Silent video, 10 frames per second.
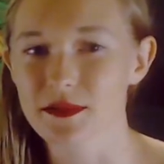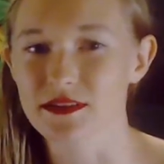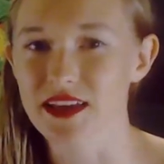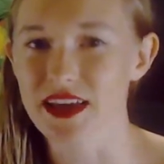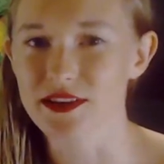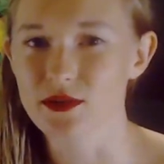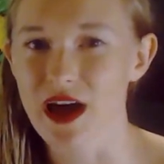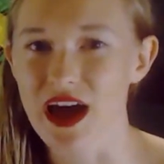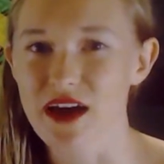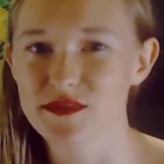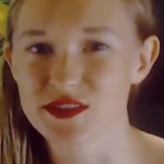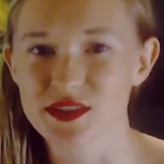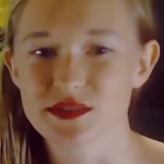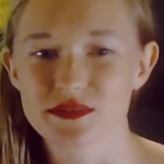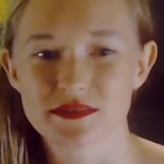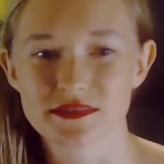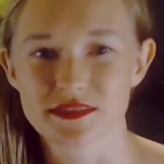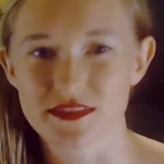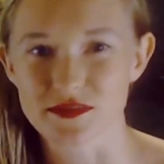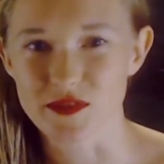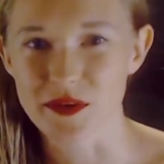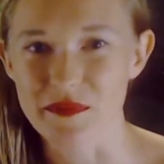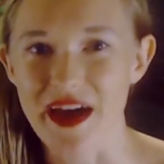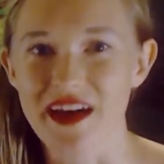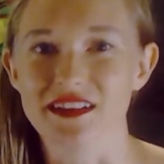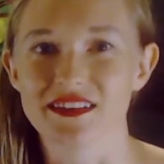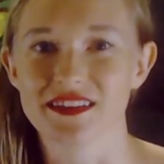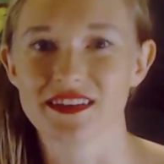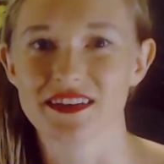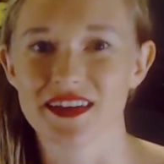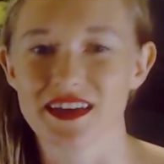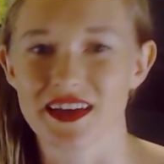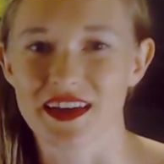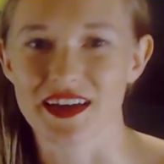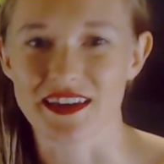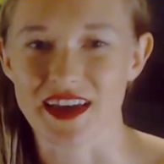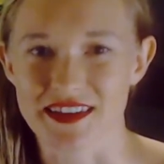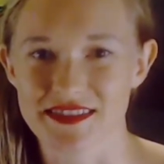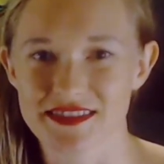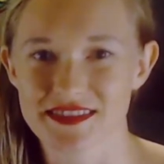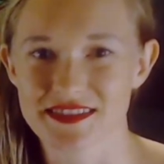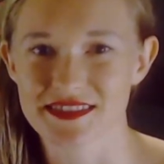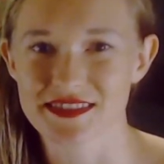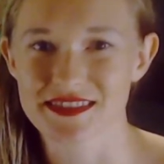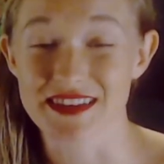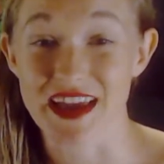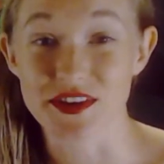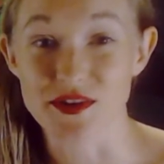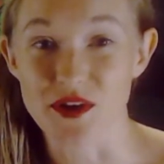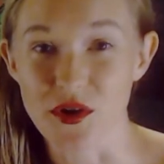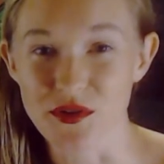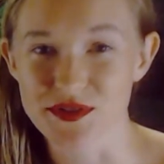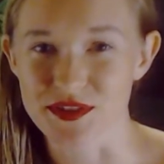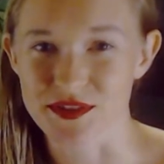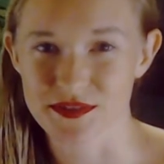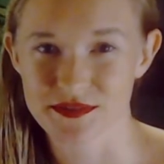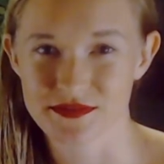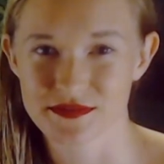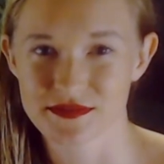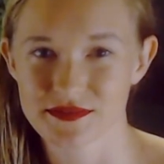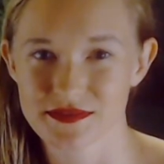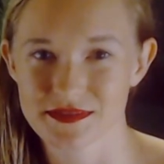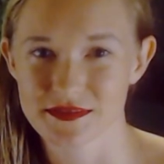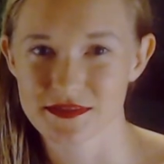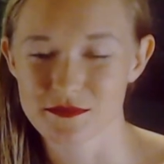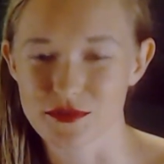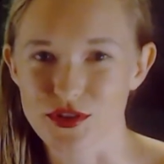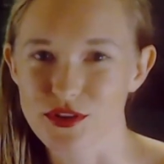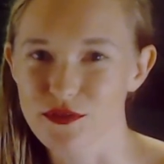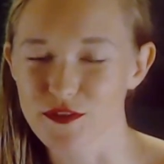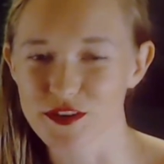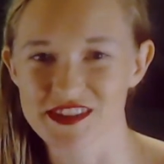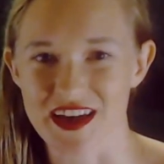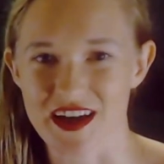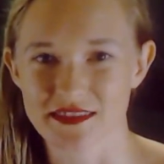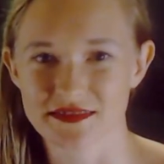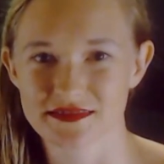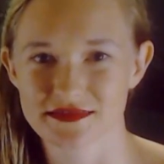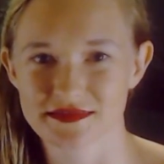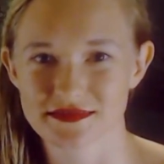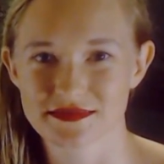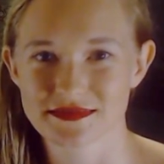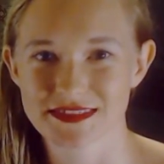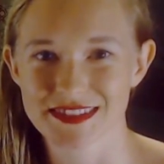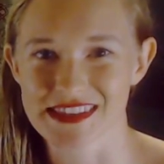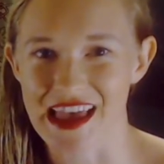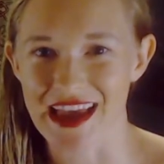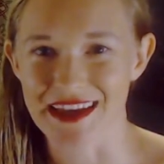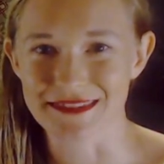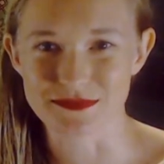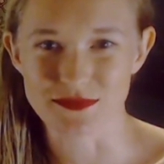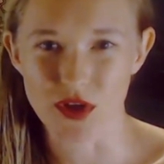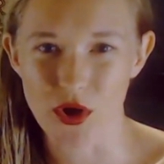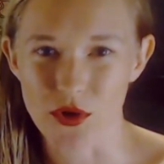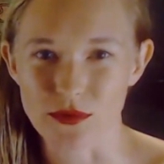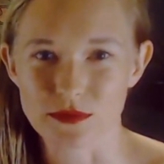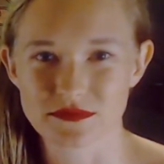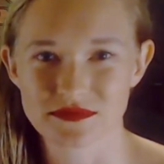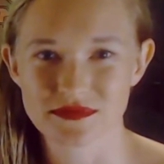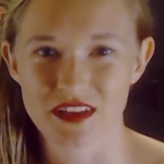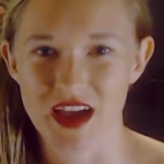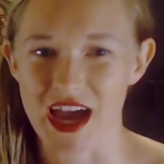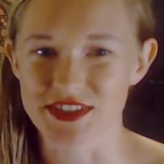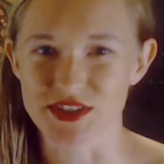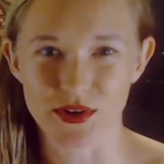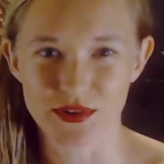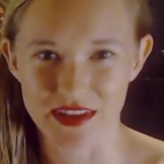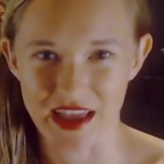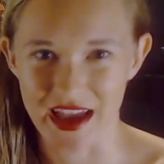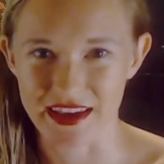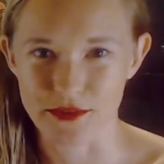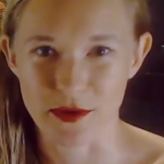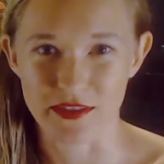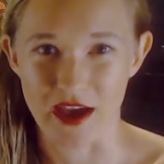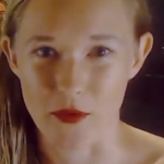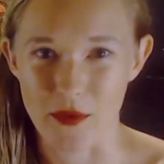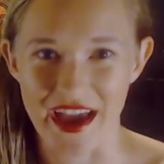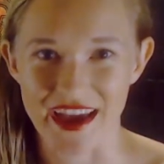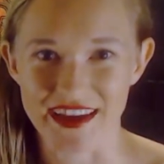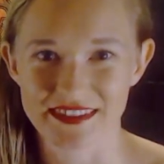that you'll have to rebel against, say no to, put your foot down, say, no, I don't like it that way.